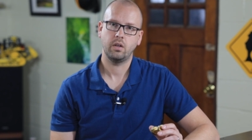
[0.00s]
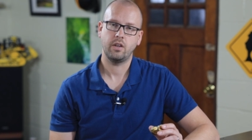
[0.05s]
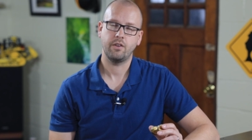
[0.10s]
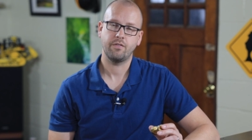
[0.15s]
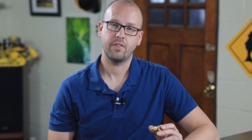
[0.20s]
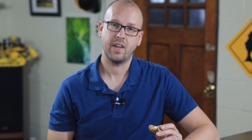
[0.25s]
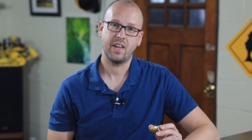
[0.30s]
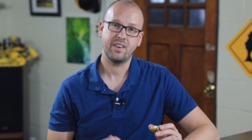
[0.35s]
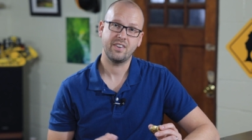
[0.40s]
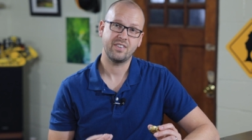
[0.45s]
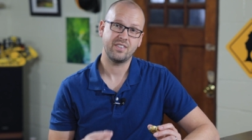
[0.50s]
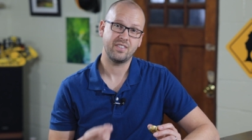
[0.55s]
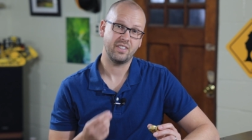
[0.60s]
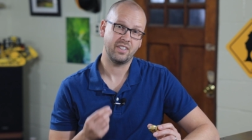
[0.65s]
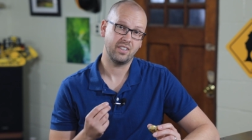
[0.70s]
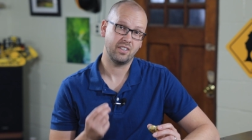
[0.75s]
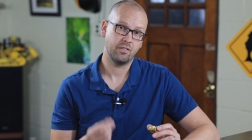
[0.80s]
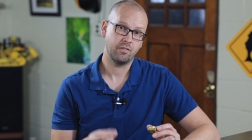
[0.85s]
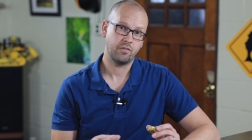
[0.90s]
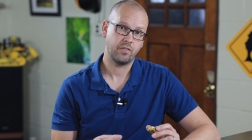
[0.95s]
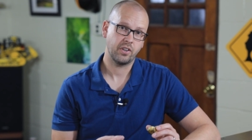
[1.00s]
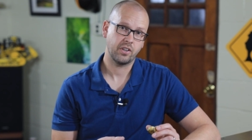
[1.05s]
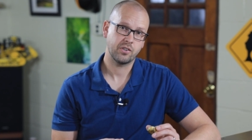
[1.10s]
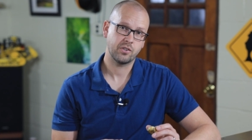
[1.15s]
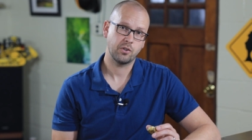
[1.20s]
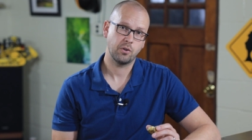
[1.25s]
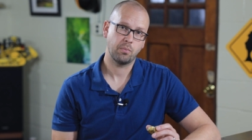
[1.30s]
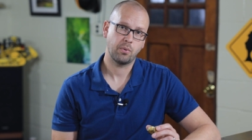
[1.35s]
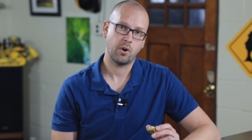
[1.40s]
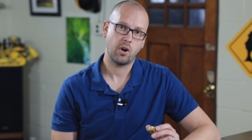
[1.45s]
If that didn't
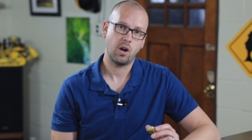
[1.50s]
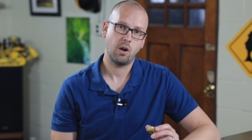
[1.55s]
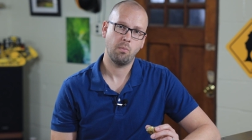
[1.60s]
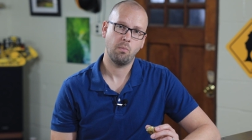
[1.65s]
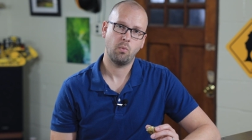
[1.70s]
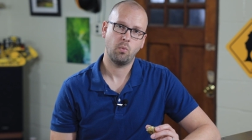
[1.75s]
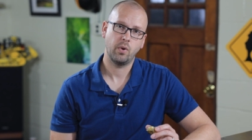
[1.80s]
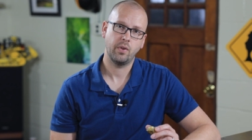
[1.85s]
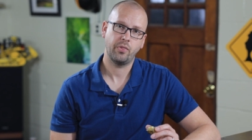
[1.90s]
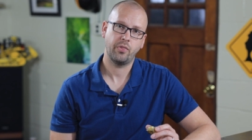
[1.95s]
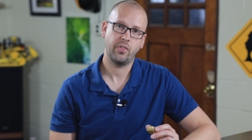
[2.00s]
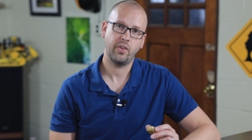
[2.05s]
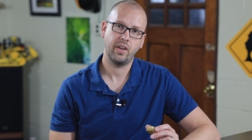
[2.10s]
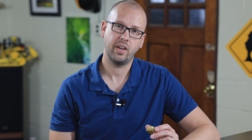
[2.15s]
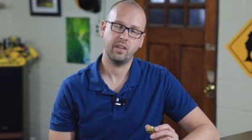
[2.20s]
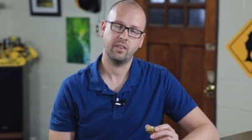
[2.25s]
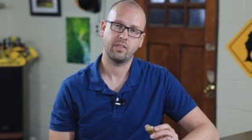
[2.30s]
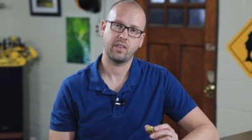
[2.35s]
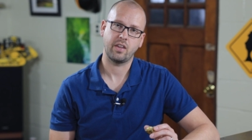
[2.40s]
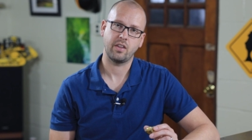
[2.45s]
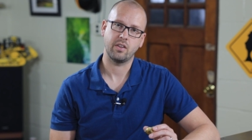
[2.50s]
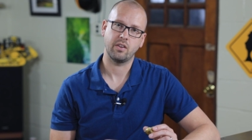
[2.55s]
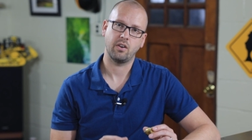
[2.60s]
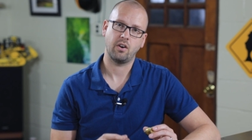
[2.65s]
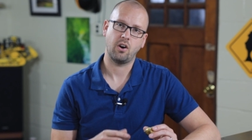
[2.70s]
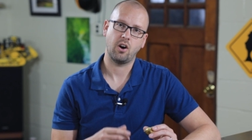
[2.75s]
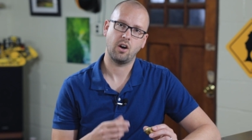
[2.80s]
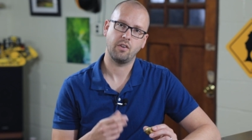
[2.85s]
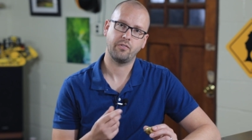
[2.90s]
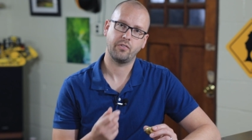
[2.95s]
fix your problem, one thing that
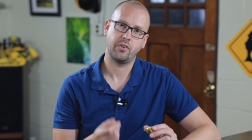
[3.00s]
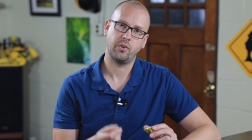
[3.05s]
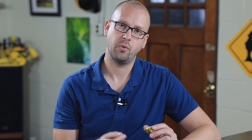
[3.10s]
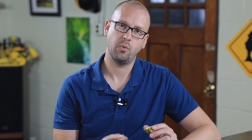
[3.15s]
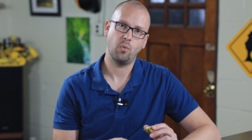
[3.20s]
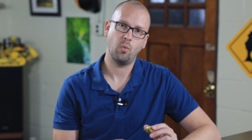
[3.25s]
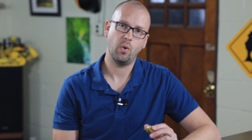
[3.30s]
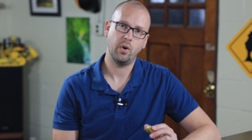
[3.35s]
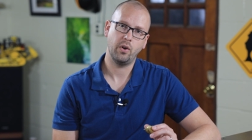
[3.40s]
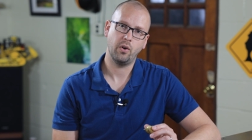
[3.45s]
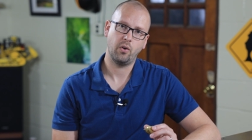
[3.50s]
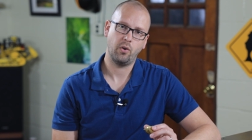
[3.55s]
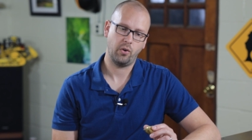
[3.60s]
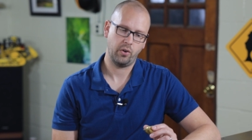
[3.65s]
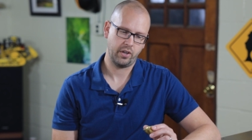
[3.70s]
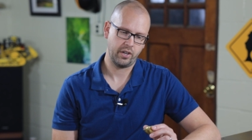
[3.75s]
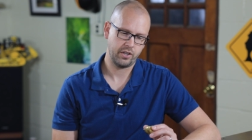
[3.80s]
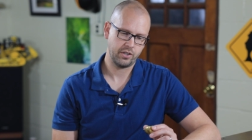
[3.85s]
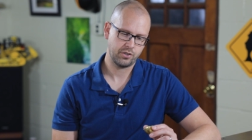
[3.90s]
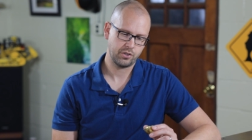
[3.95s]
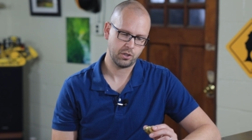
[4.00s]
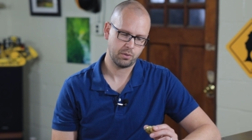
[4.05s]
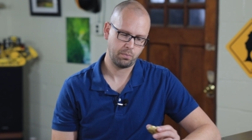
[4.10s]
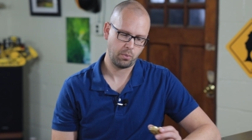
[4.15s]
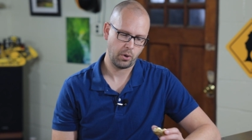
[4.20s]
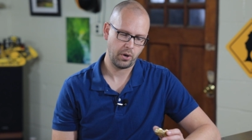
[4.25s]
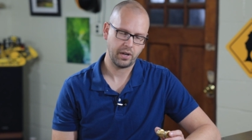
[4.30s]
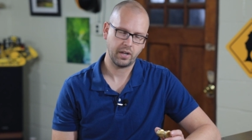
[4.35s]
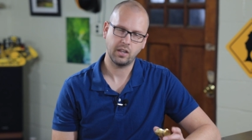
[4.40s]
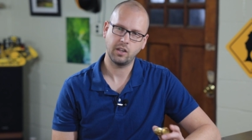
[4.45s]
often will is just
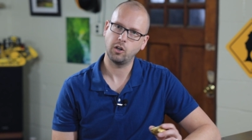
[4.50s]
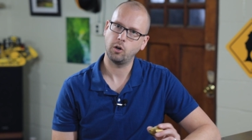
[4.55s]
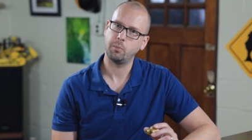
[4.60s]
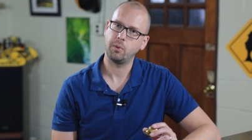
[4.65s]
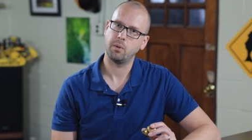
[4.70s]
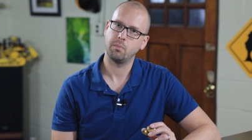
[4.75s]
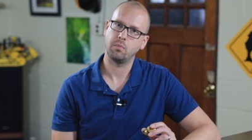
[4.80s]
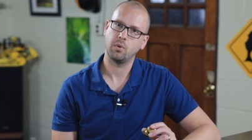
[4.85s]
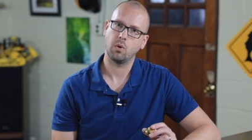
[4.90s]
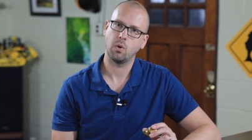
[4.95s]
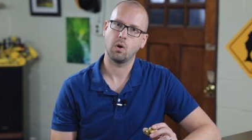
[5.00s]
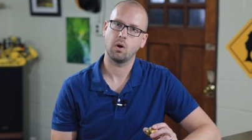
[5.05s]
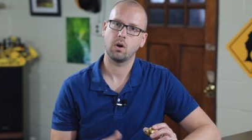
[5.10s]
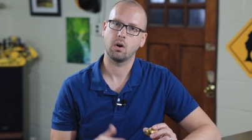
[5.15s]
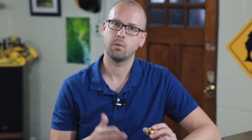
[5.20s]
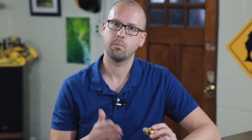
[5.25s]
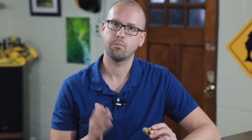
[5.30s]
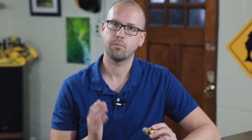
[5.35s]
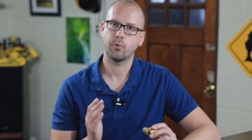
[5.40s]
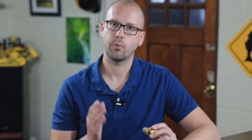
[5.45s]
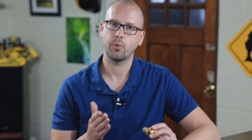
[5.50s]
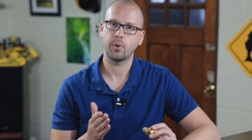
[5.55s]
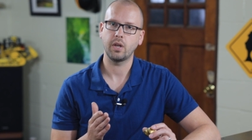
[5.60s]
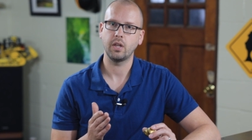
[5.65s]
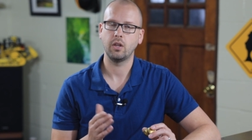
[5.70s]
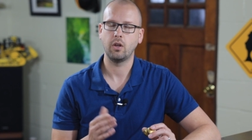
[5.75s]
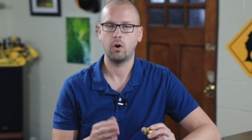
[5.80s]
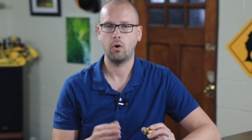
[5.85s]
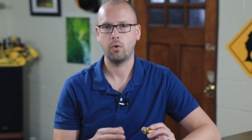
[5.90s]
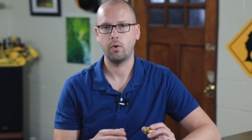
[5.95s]
putting a little bit more
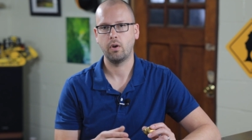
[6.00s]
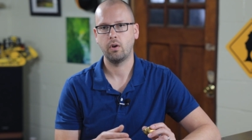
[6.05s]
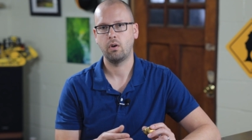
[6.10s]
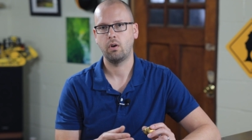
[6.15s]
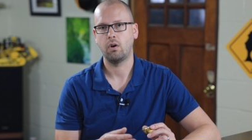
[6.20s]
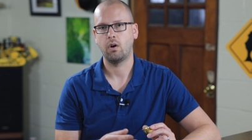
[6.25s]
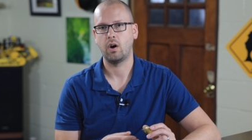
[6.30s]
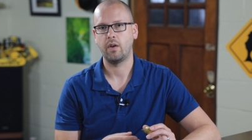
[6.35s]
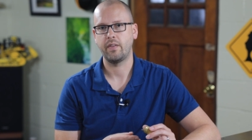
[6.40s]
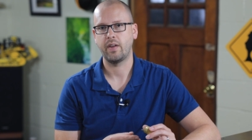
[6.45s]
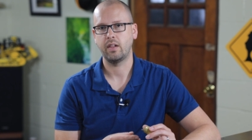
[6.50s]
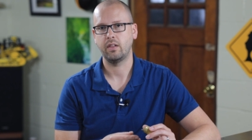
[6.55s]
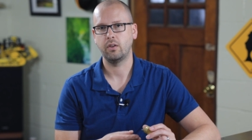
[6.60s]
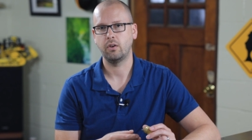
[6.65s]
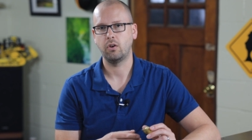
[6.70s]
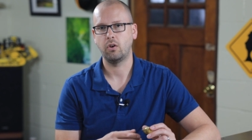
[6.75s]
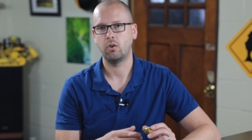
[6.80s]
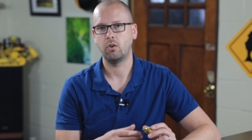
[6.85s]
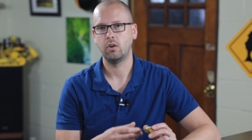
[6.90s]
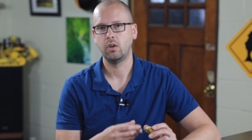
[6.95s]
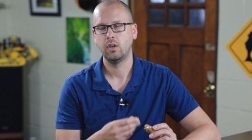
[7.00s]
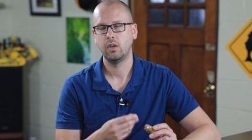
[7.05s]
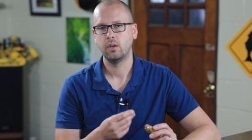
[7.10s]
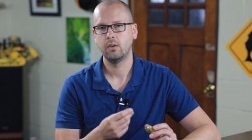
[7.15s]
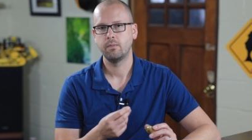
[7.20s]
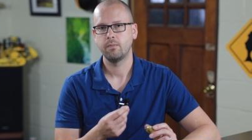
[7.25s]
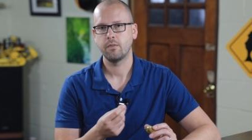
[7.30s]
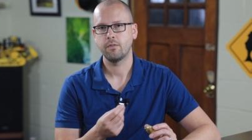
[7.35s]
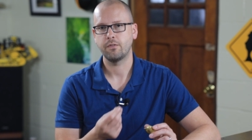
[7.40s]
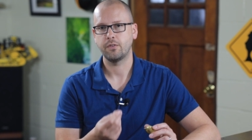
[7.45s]
preload on that little
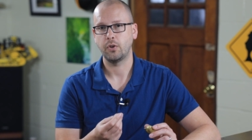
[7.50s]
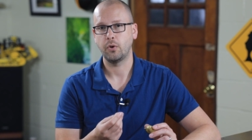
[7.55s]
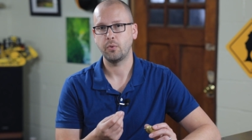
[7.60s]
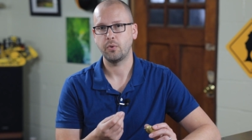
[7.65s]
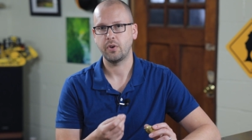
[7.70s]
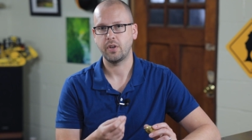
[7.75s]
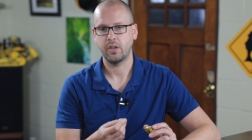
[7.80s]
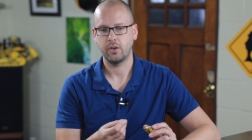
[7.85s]
float